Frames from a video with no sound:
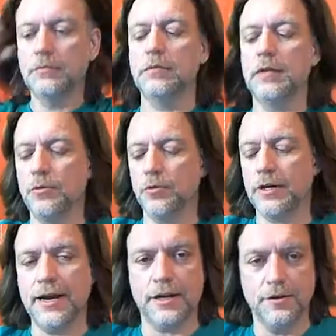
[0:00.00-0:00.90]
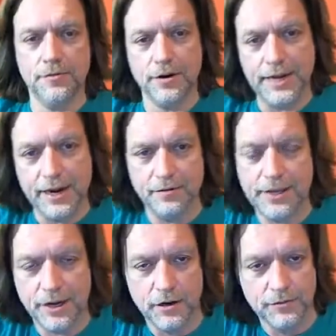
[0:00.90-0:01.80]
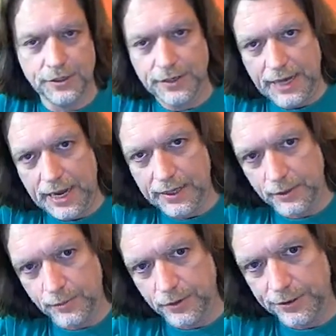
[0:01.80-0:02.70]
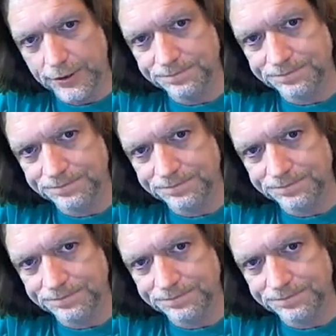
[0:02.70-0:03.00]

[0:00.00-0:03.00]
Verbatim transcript: like we're kind of converting everything over to an eyelet board.